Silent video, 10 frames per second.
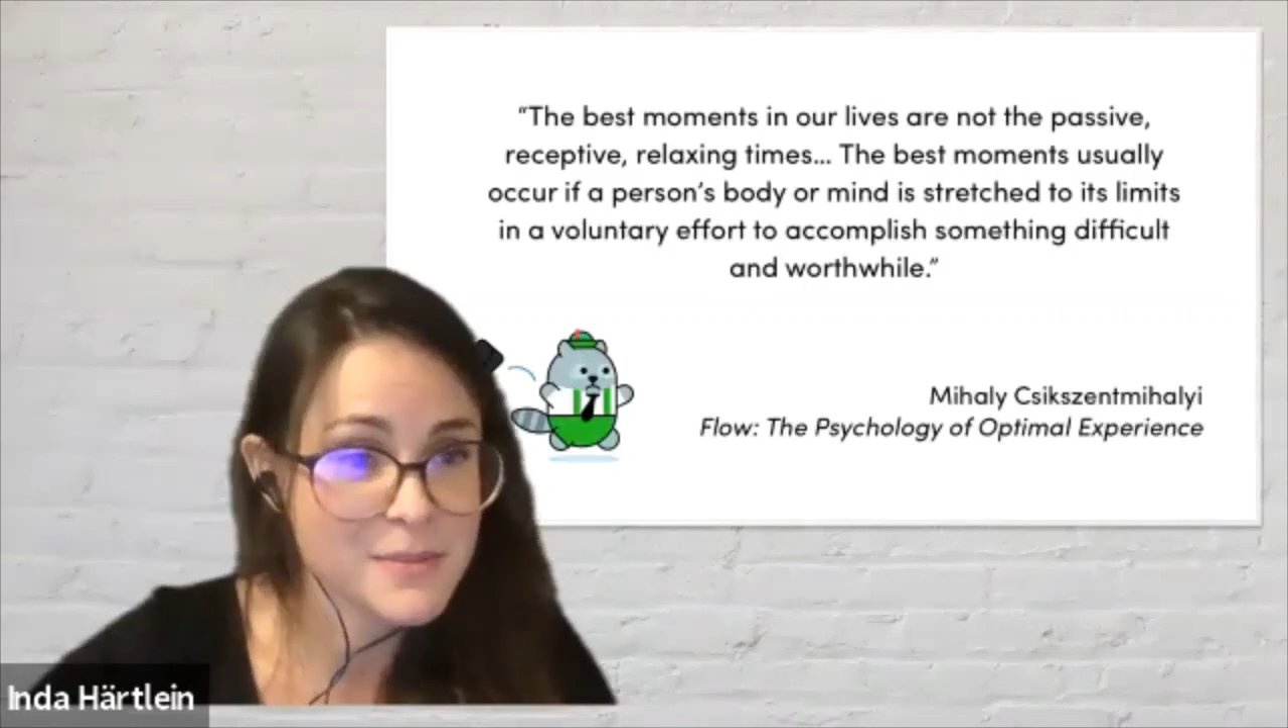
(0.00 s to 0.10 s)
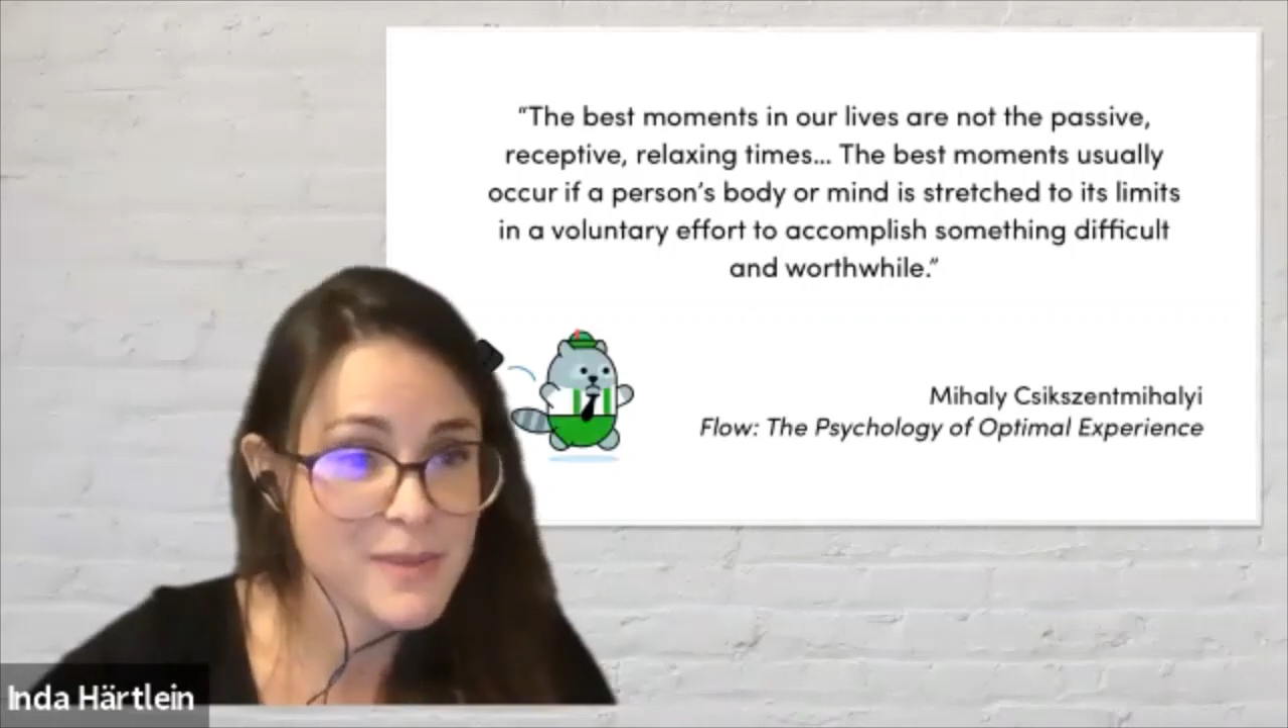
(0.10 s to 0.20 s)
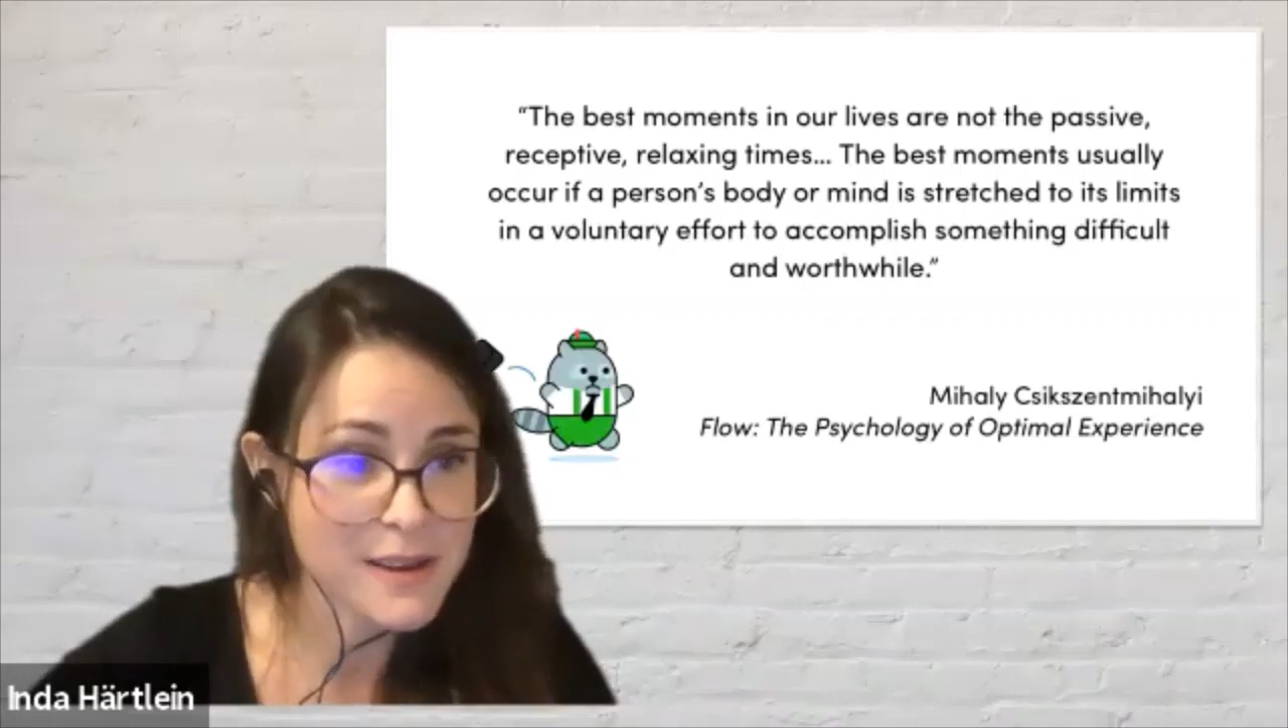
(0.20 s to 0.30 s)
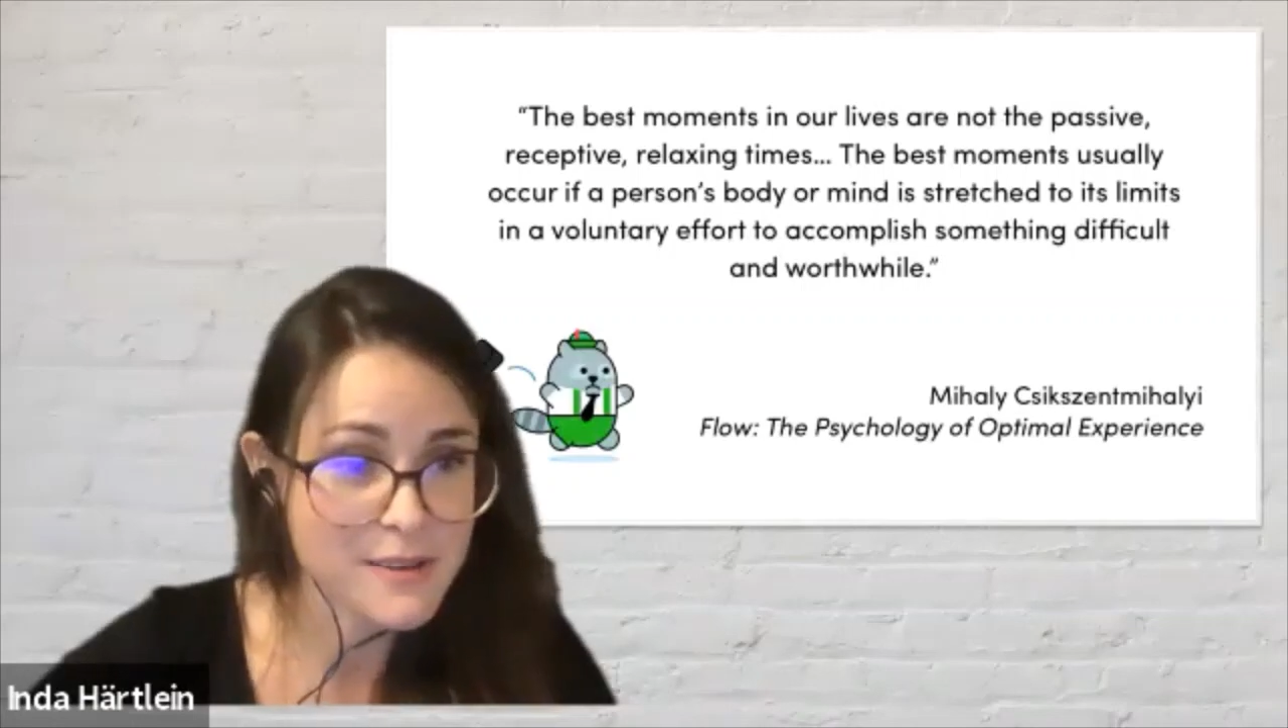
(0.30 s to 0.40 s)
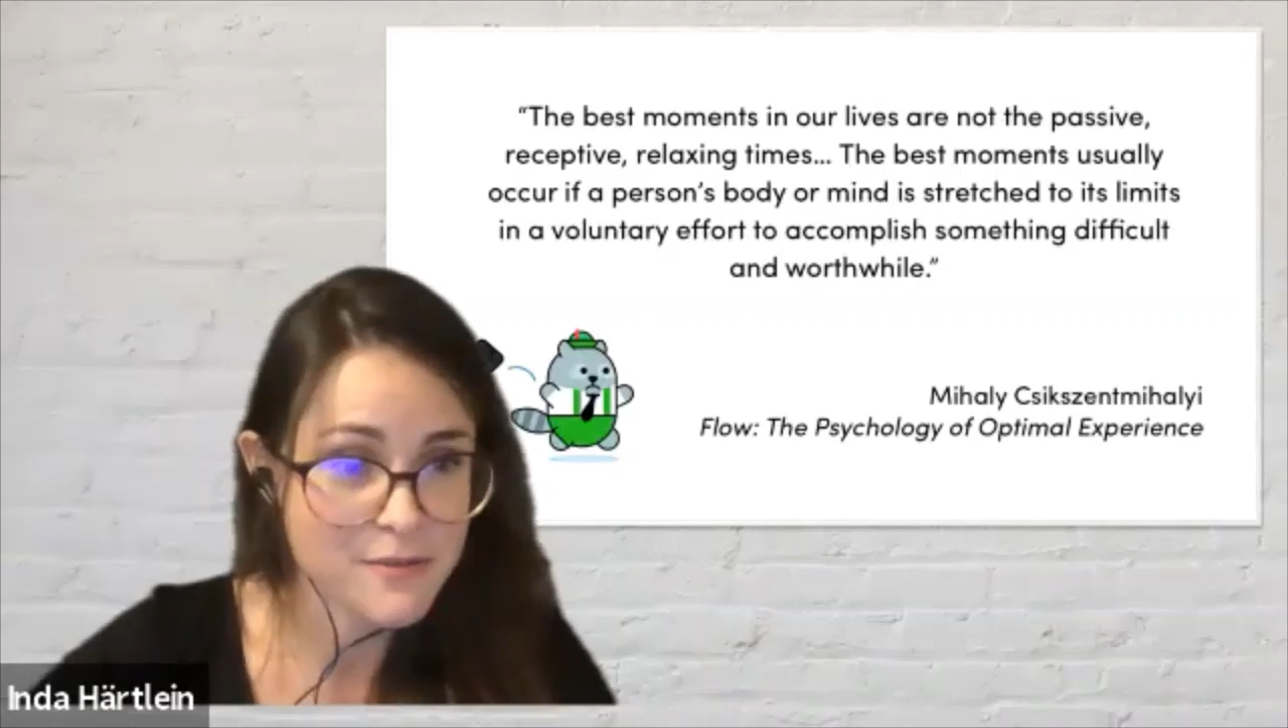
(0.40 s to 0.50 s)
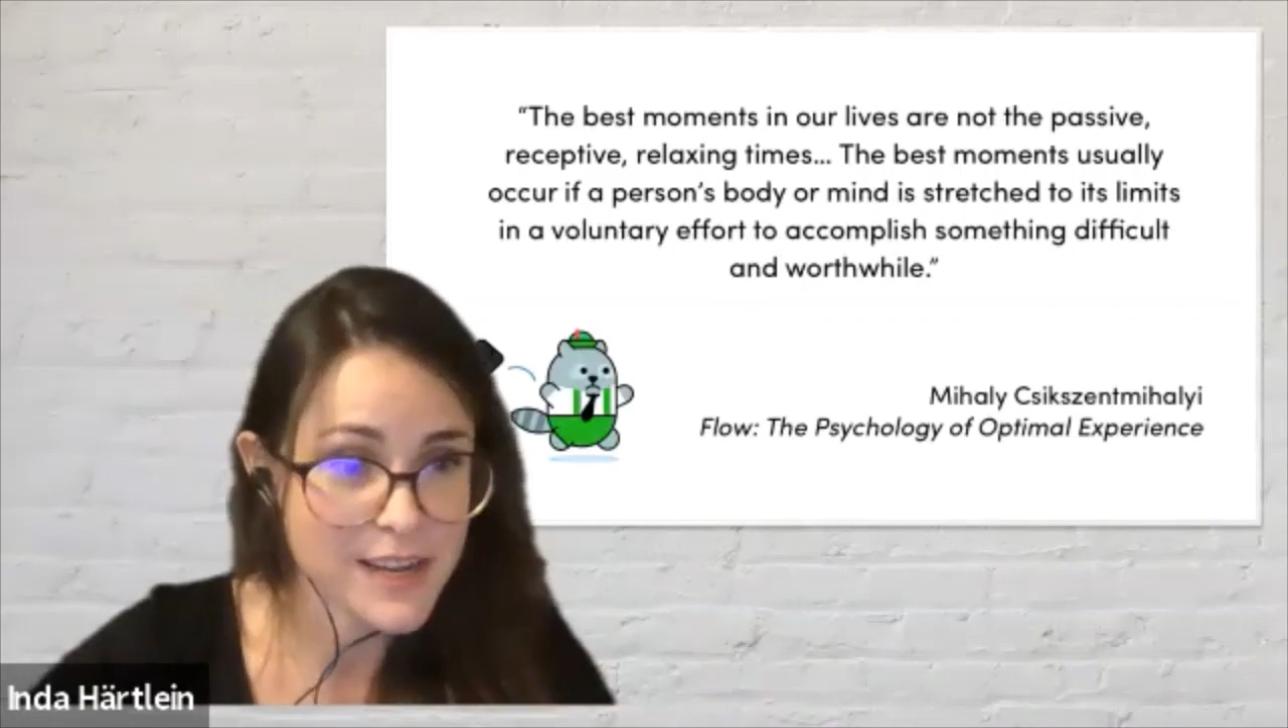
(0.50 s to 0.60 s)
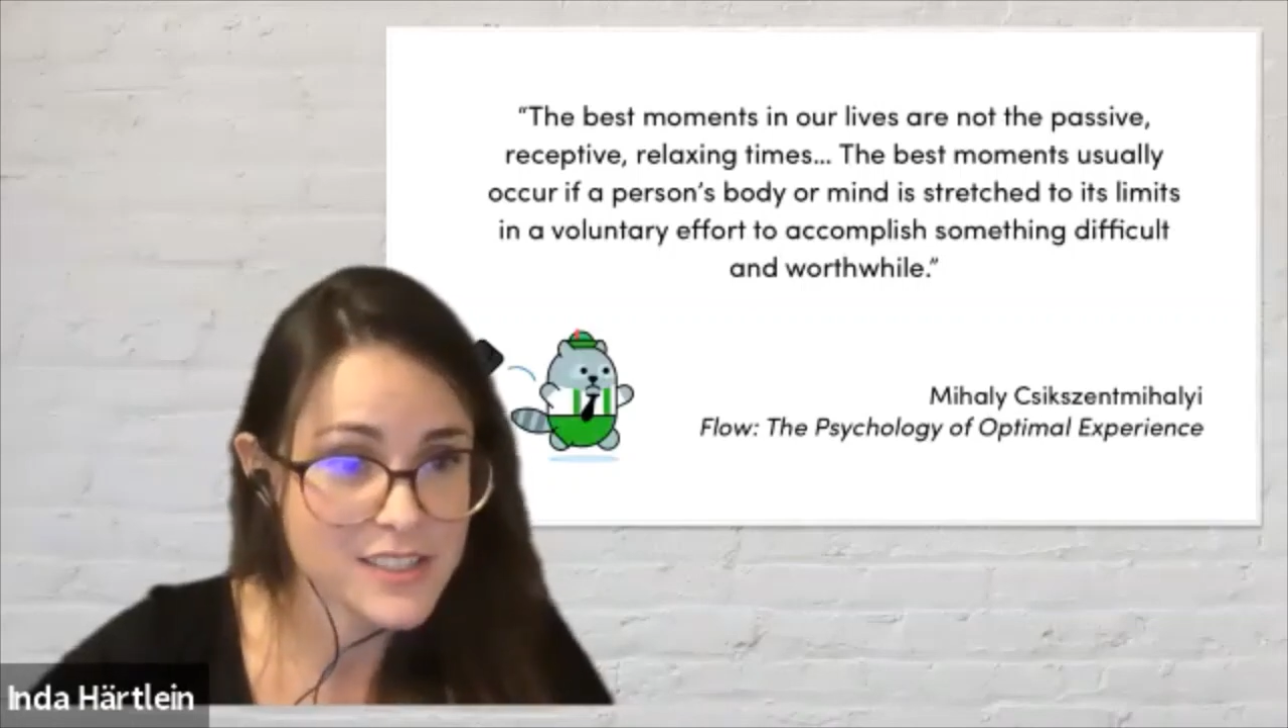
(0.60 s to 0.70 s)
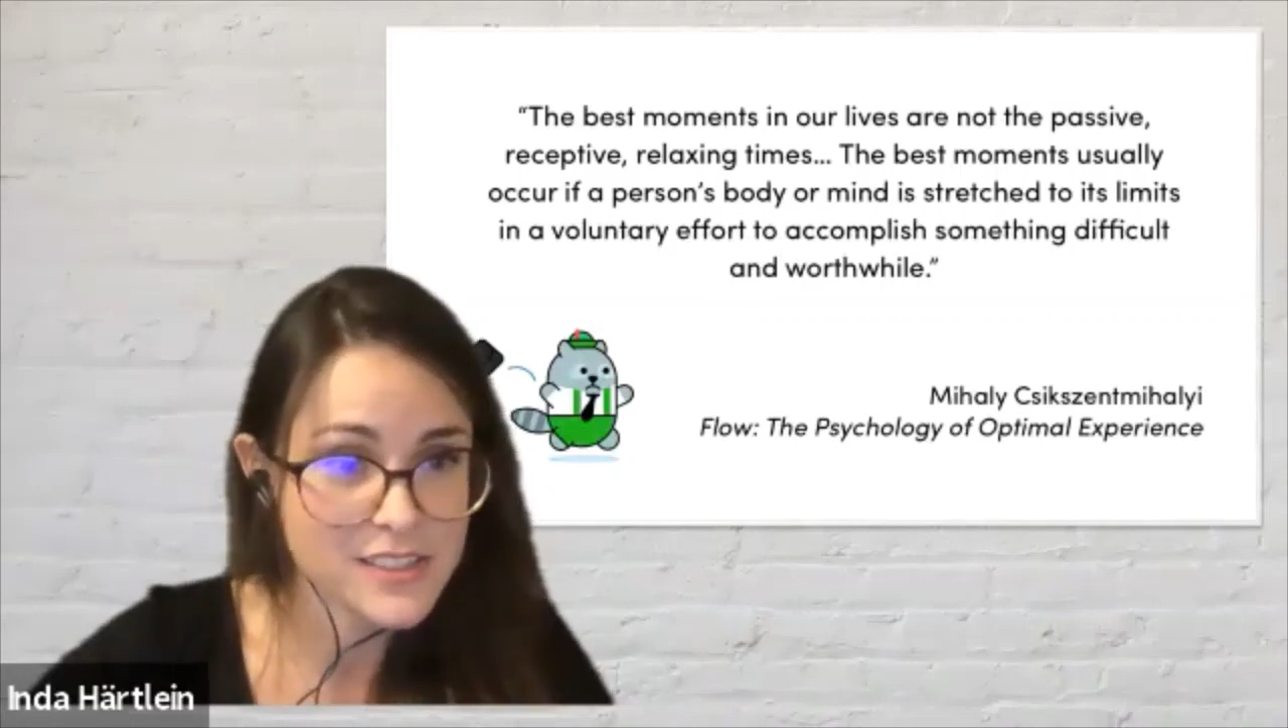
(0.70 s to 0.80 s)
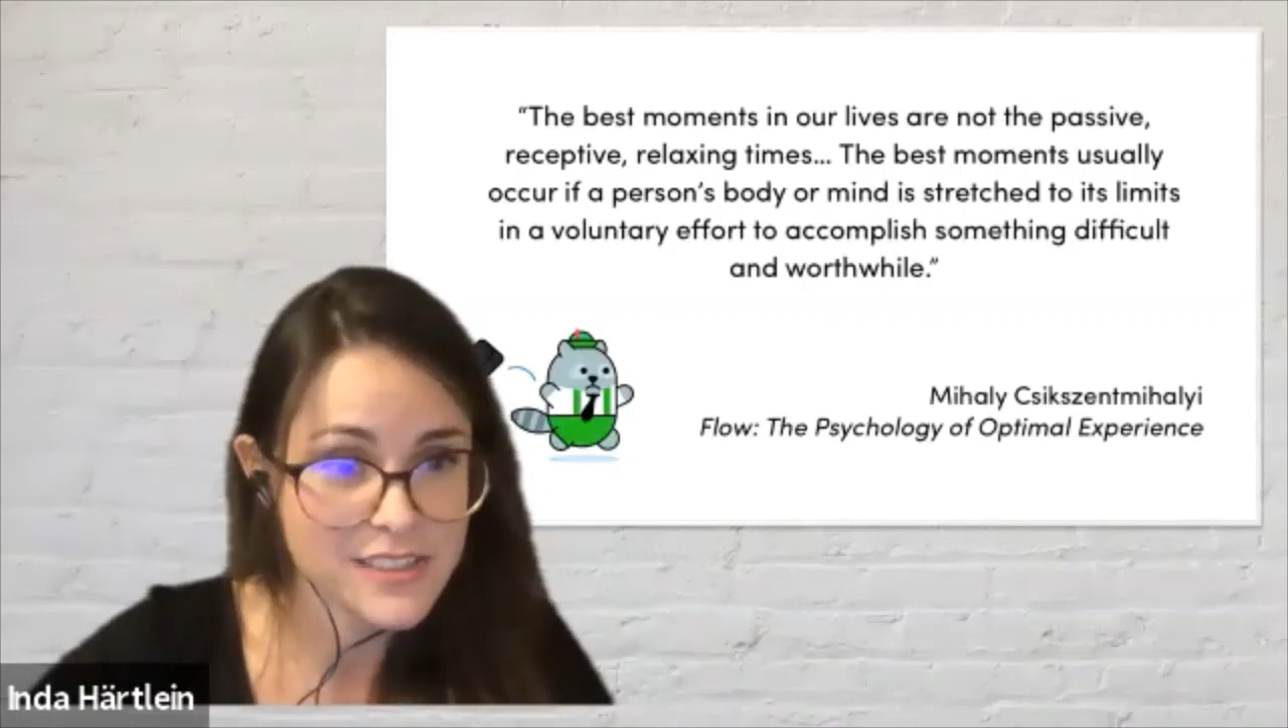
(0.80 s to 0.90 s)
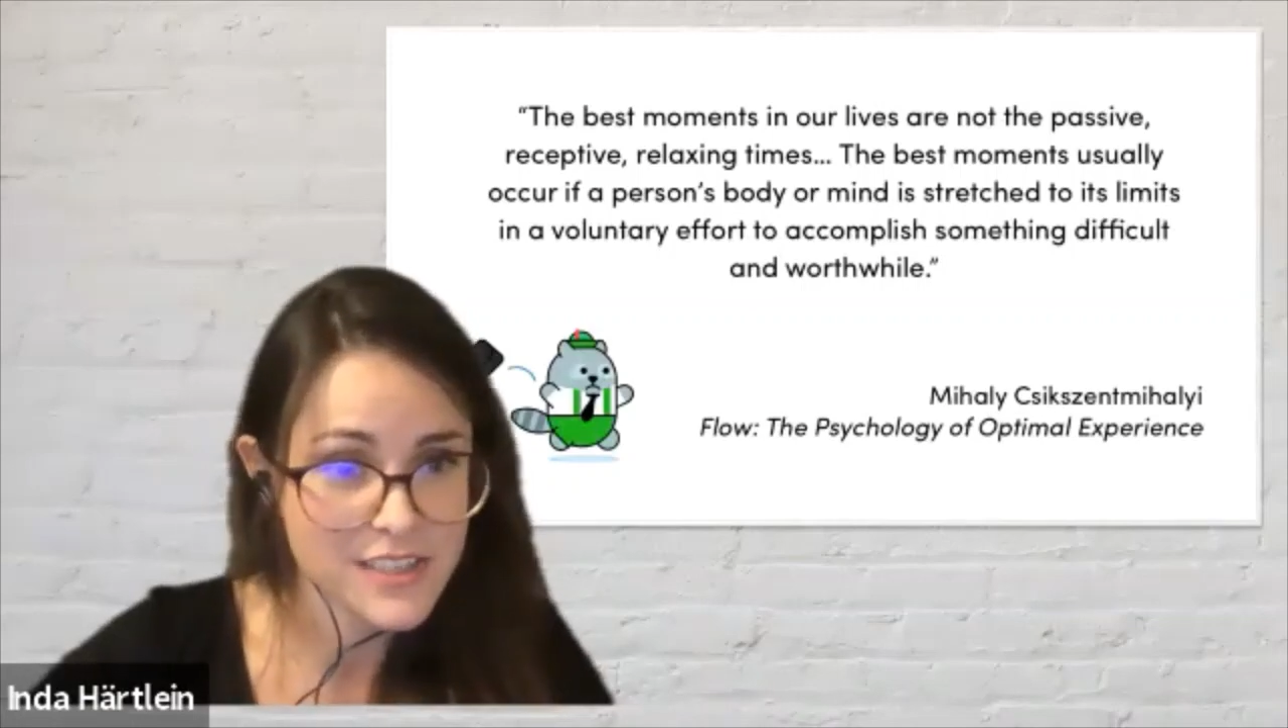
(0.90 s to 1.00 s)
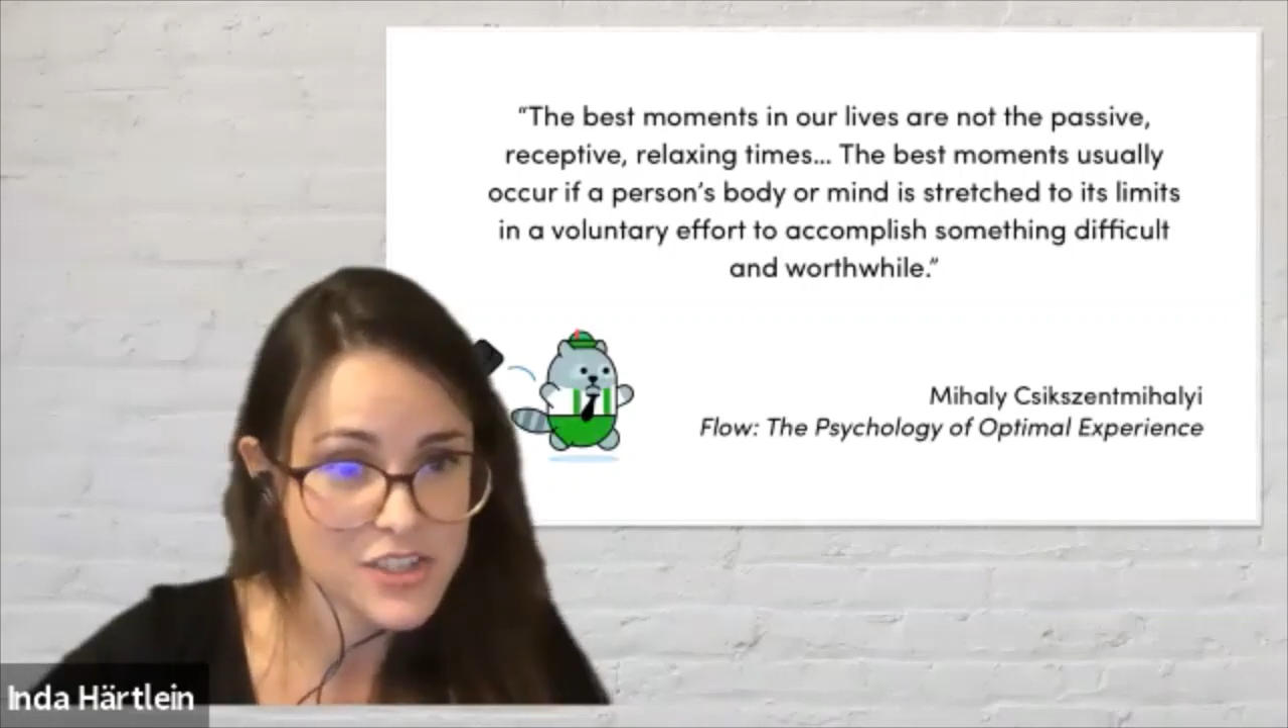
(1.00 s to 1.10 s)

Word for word: my friend today,